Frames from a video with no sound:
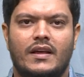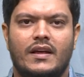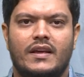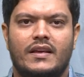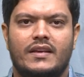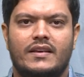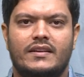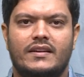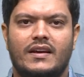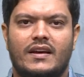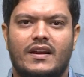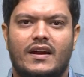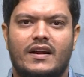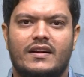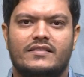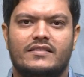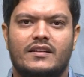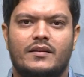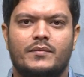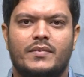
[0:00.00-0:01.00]
Here are
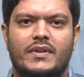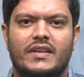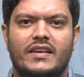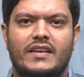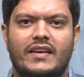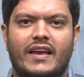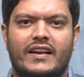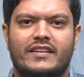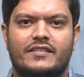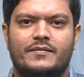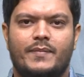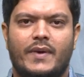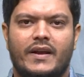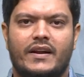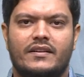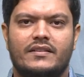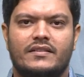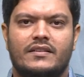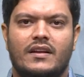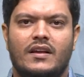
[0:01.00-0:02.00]
some key
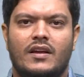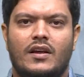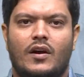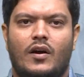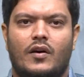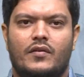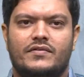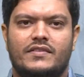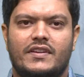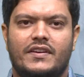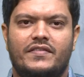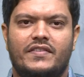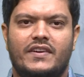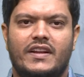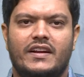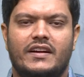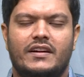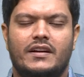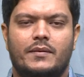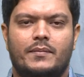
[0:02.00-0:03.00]
aspects of safety
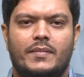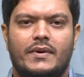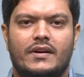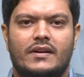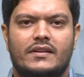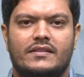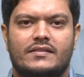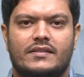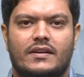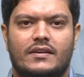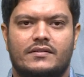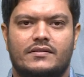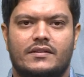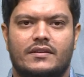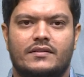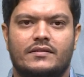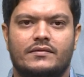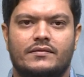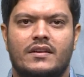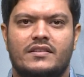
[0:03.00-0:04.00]
in typical structures.
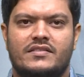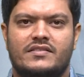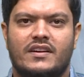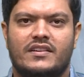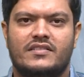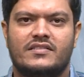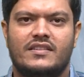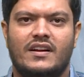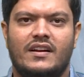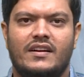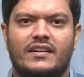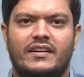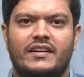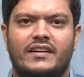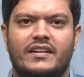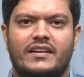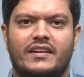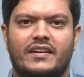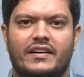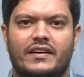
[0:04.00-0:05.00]
Structural
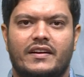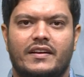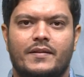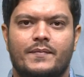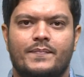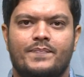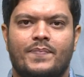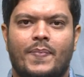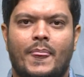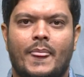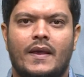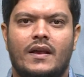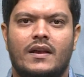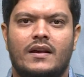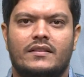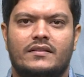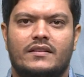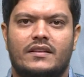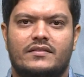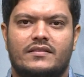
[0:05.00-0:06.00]
integrity.
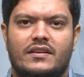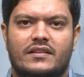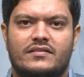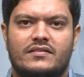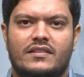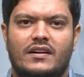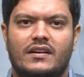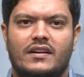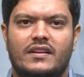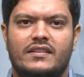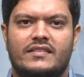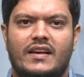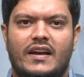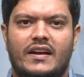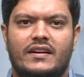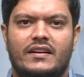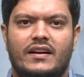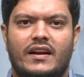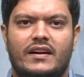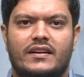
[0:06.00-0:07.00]
The structural
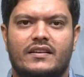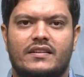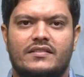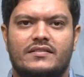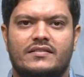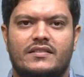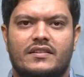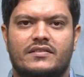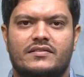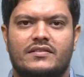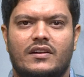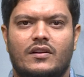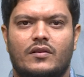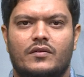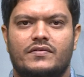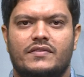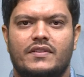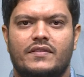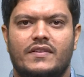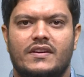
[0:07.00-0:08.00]
design and construction of
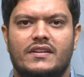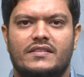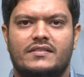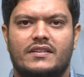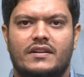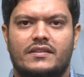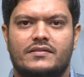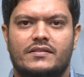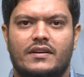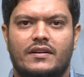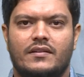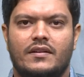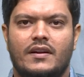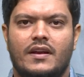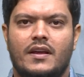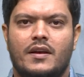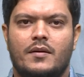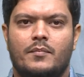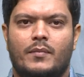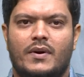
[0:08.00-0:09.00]
civil structure
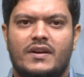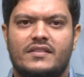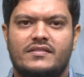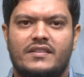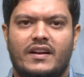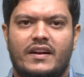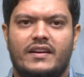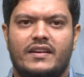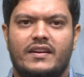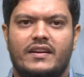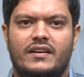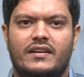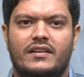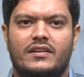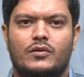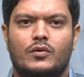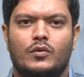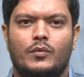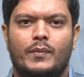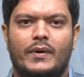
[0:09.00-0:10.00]
must adhere
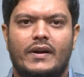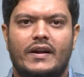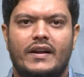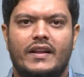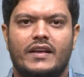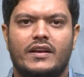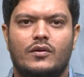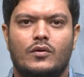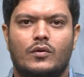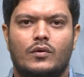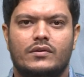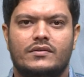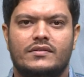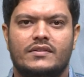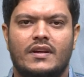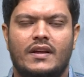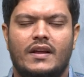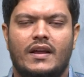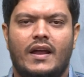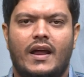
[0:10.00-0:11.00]
to building codes
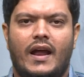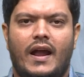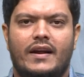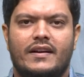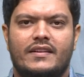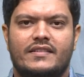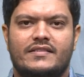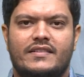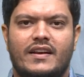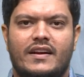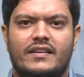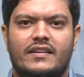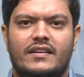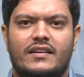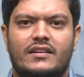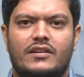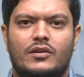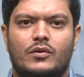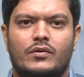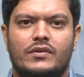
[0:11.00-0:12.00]
and
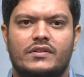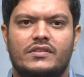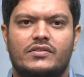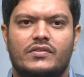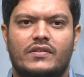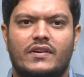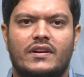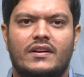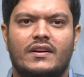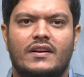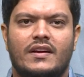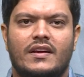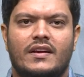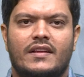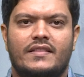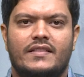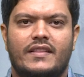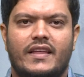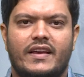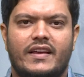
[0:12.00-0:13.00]
standards to ensure
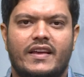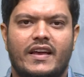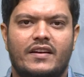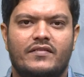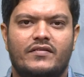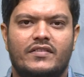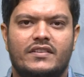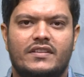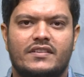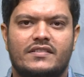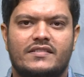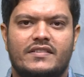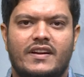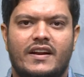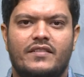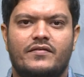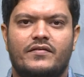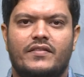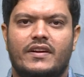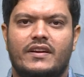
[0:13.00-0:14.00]
they can
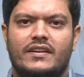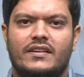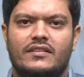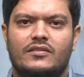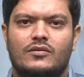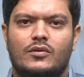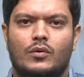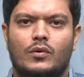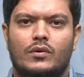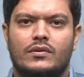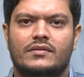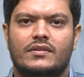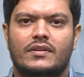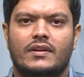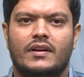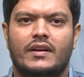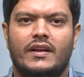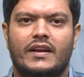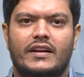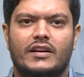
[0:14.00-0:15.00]
withstand various loads
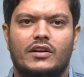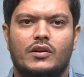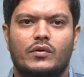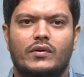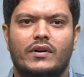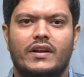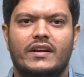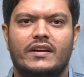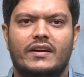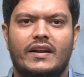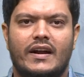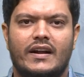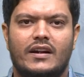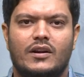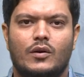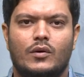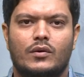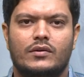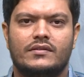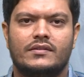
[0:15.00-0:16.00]
including dead
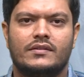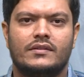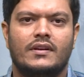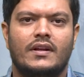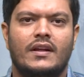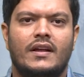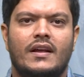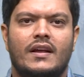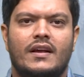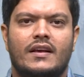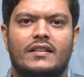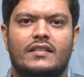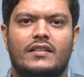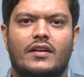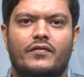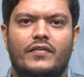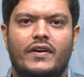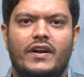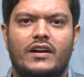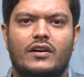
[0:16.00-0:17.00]
loads, the
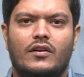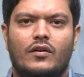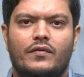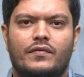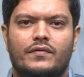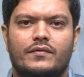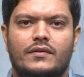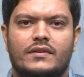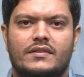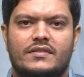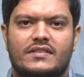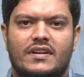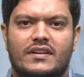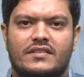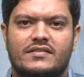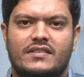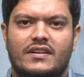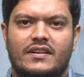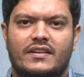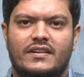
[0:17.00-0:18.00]
weight of
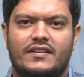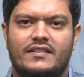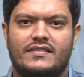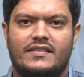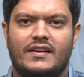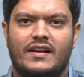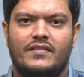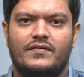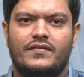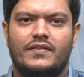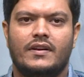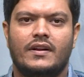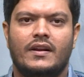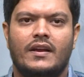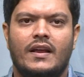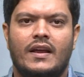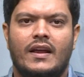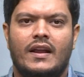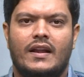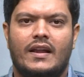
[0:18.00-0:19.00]
structure itself,
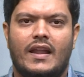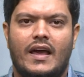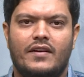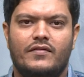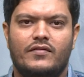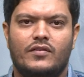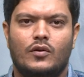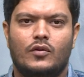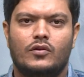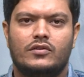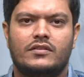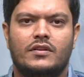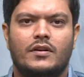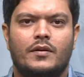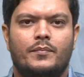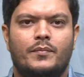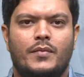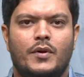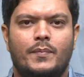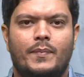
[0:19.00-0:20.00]
live loads,
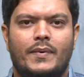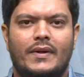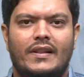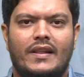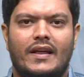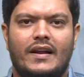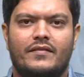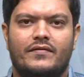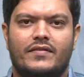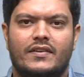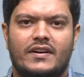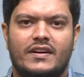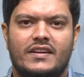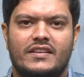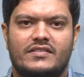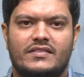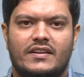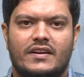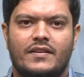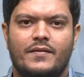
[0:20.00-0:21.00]
people and
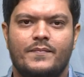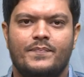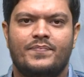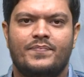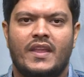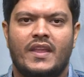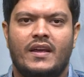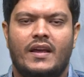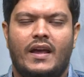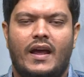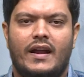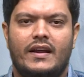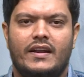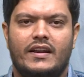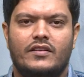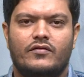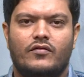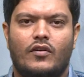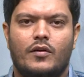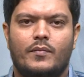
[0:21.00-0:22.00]
furniture, and
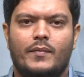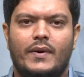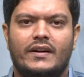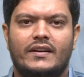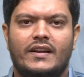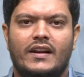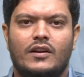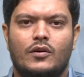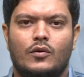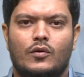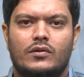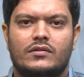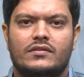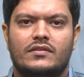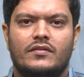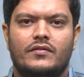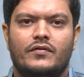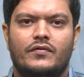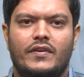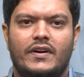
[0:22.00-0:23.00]
environmental loads,
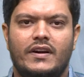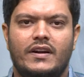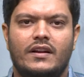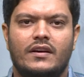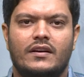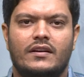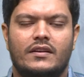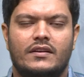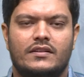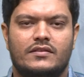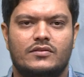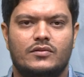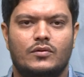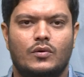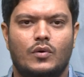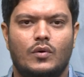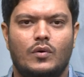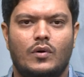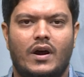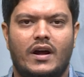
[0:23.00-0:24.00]
wind,
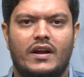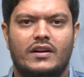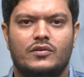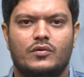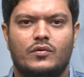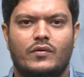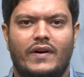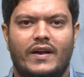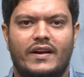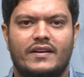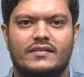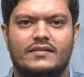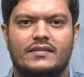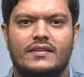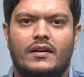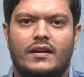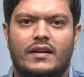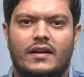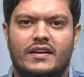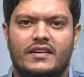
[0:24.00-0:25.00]
snow, earthquakes.
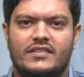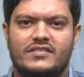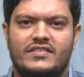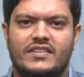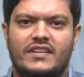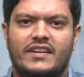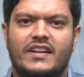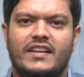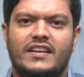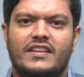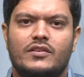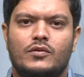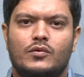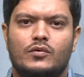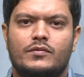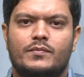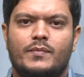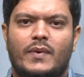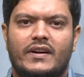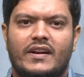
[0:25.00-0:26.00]
Engineering use
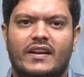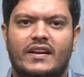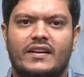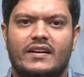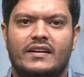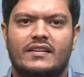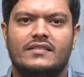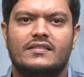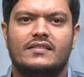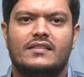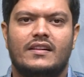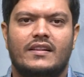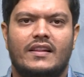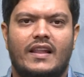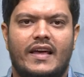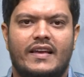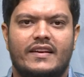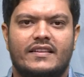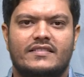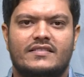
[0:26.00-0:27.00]
materials
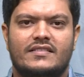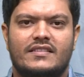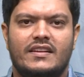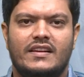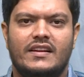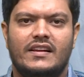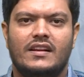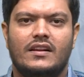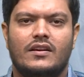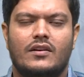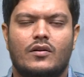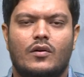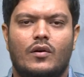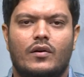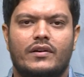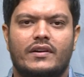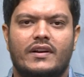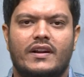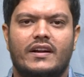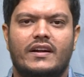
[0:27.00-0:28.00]
like steel,
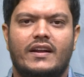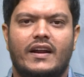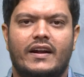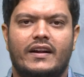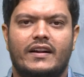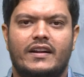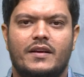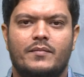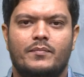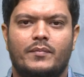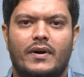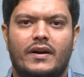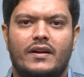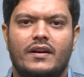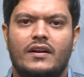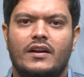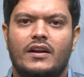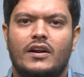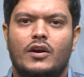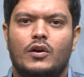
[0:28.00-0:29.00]
concrete and timber
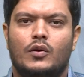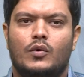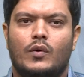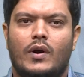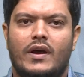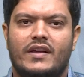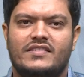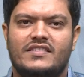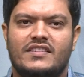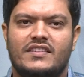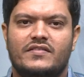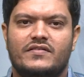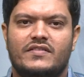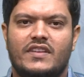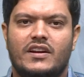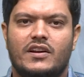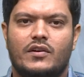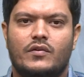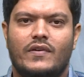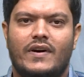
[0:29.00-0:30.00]
to achieve the
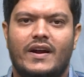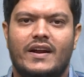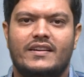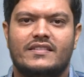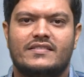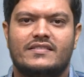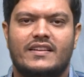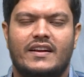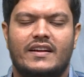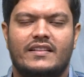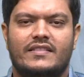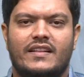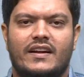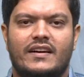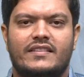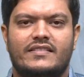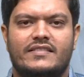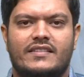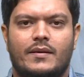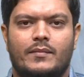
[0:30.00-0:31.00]
required strength and
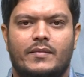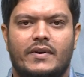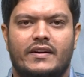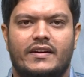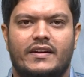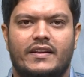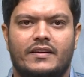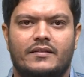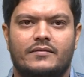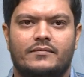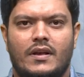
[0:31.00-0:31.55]
stability.